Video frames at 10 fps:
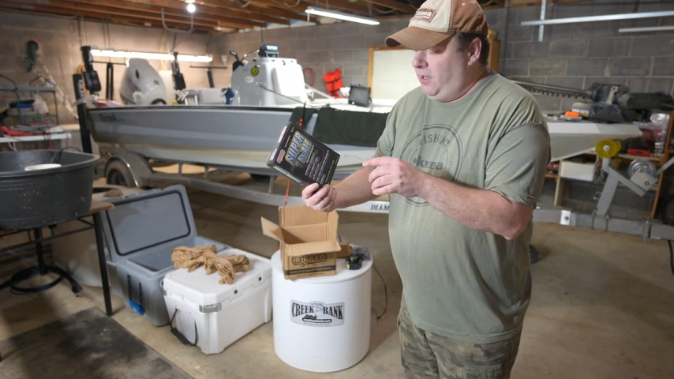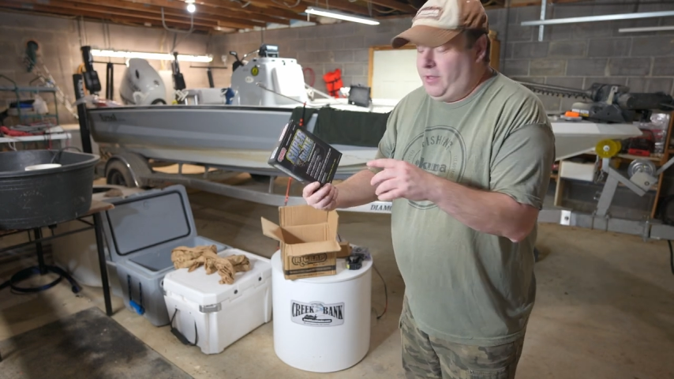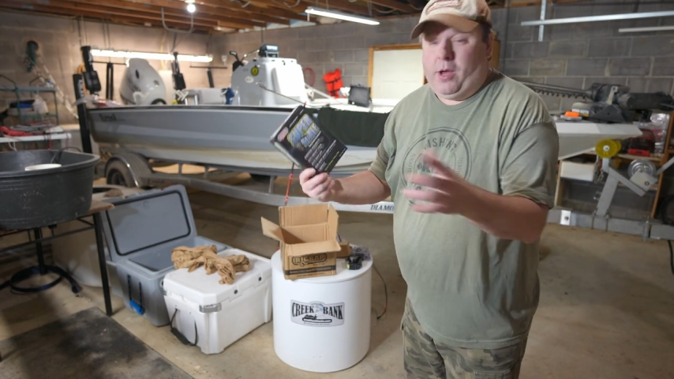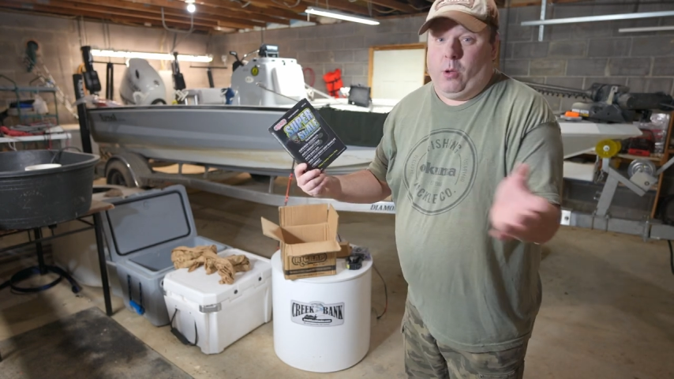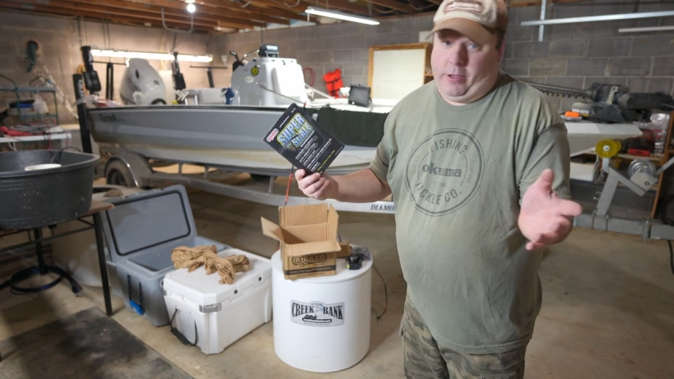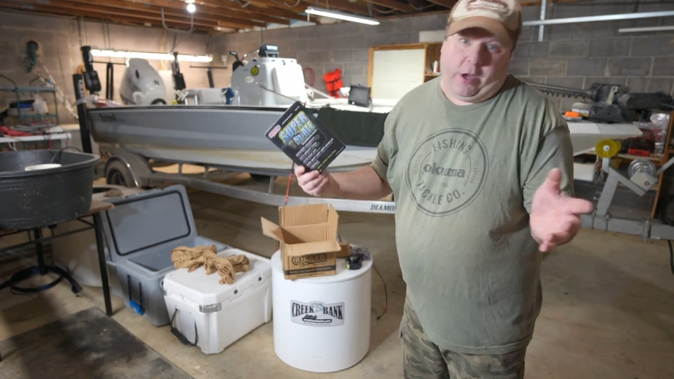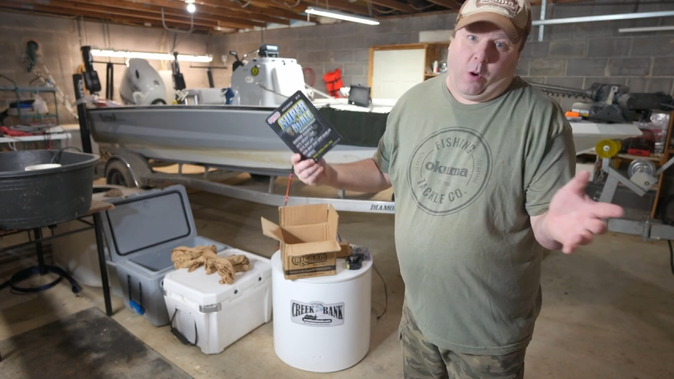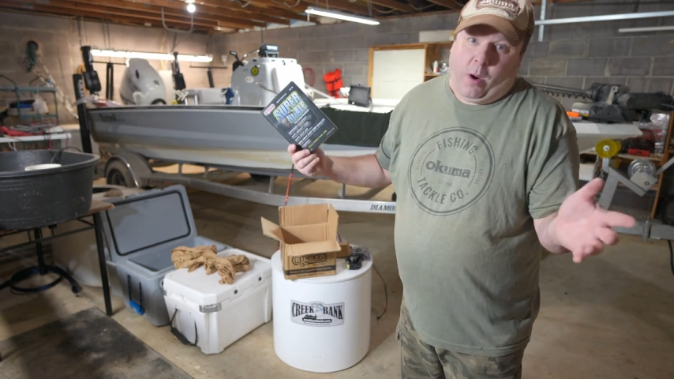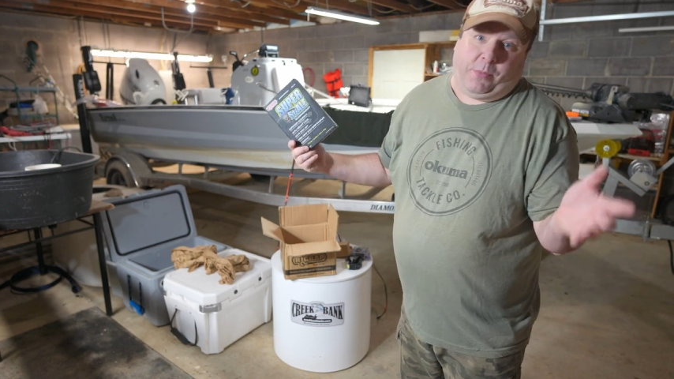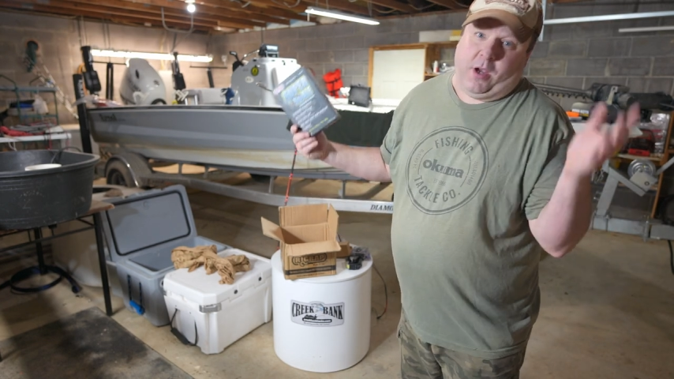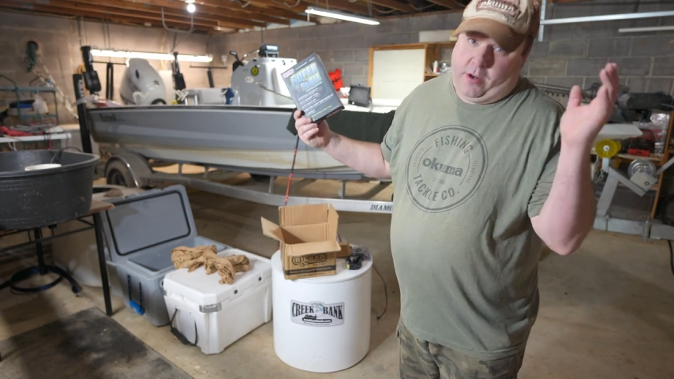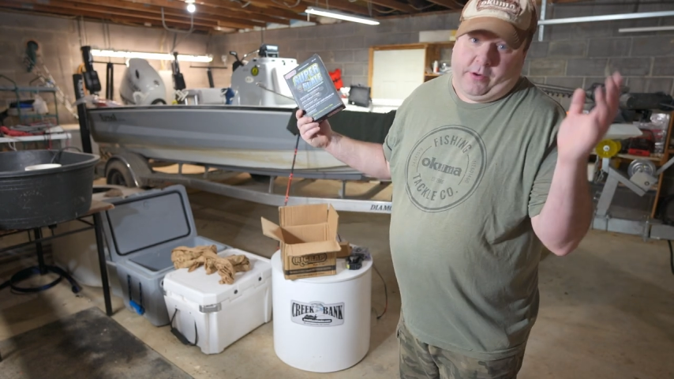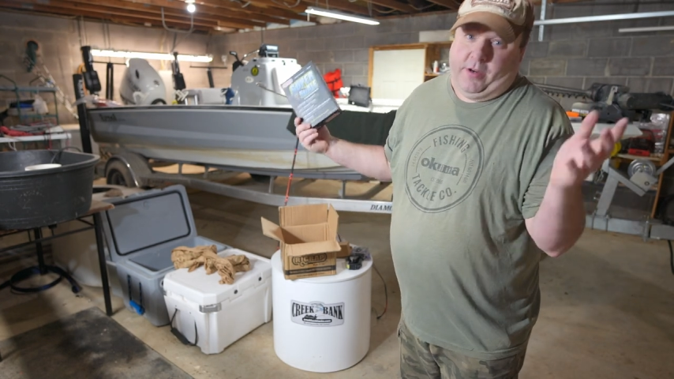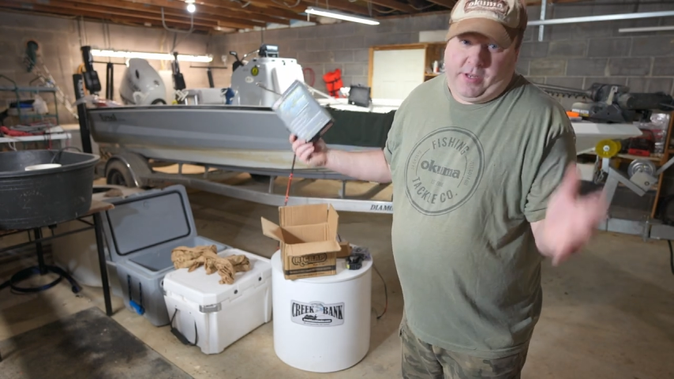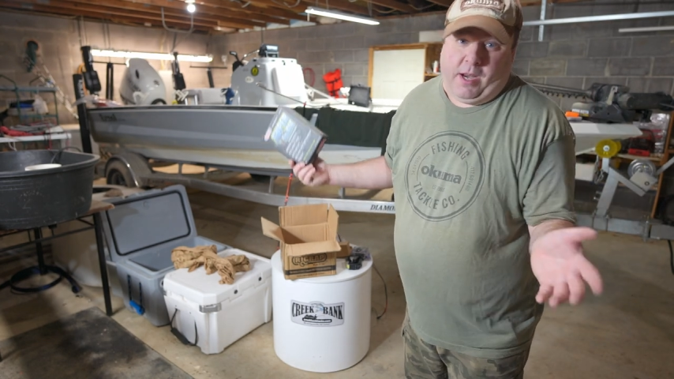They only go up to
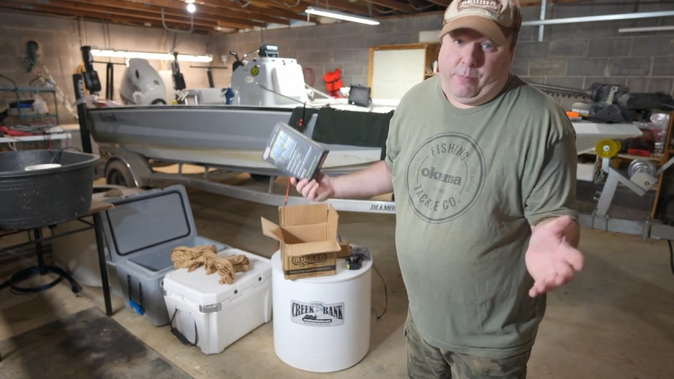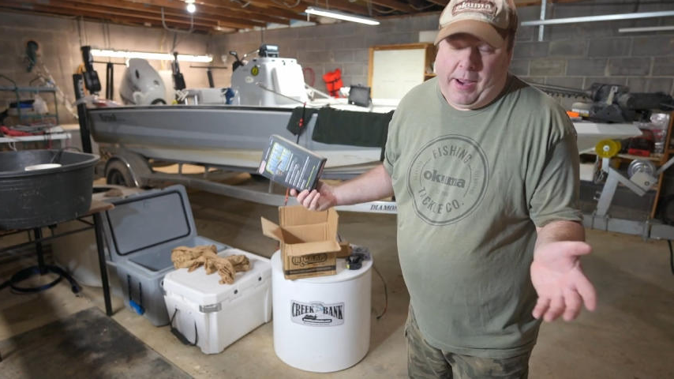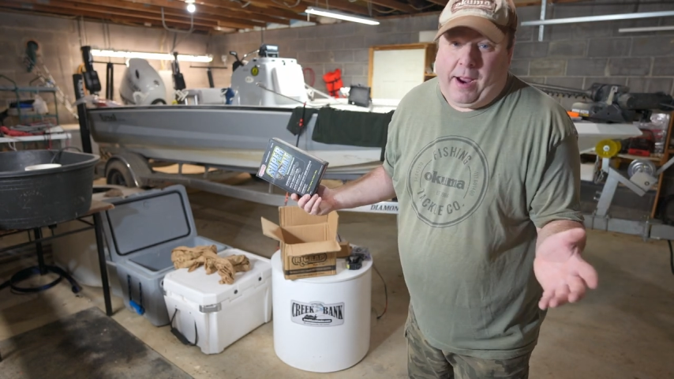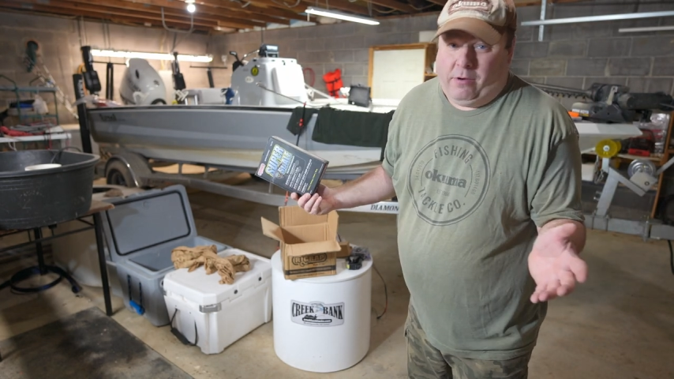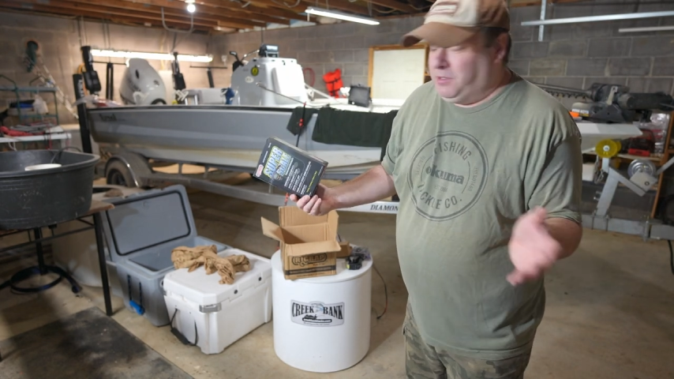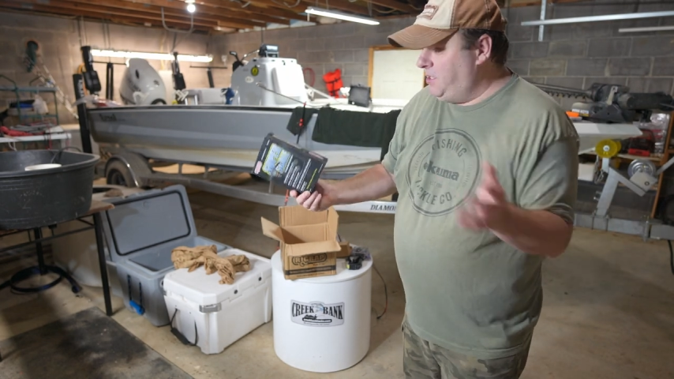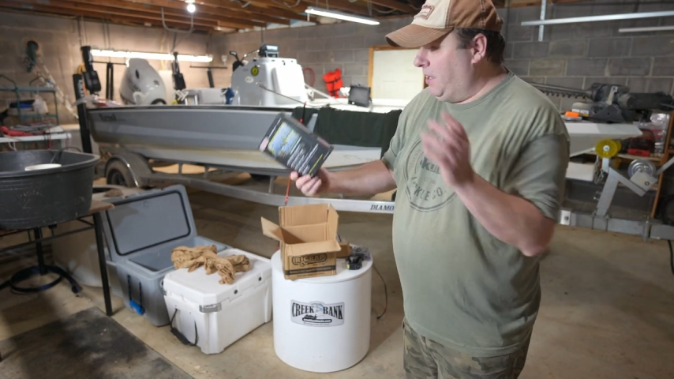110 pounds.